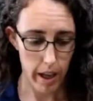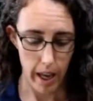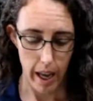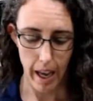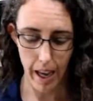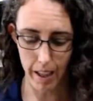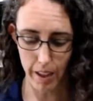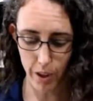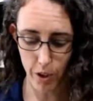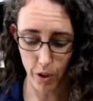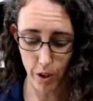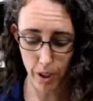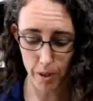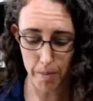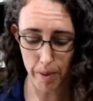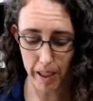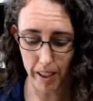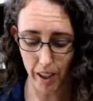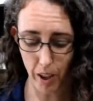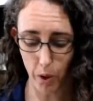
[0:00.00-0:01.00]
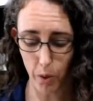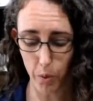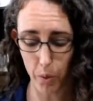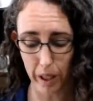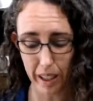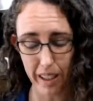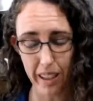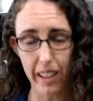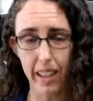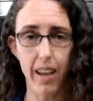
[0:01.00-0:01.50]
and you can make a
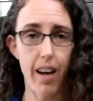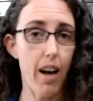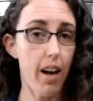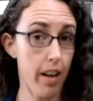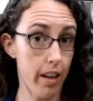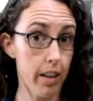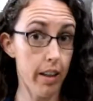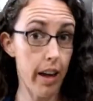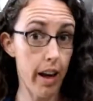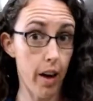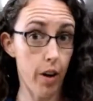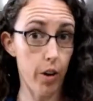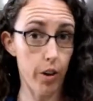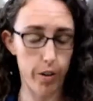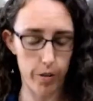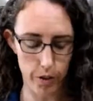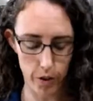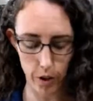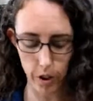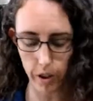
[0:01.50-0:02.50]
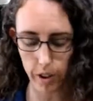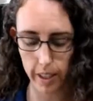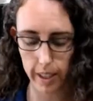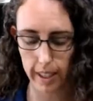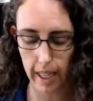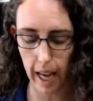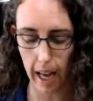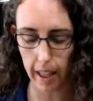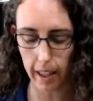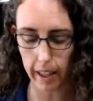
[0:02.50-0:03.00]
really unhealthful
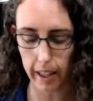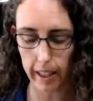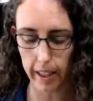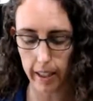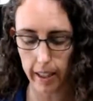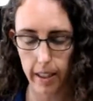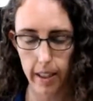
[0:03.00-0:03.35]
salad.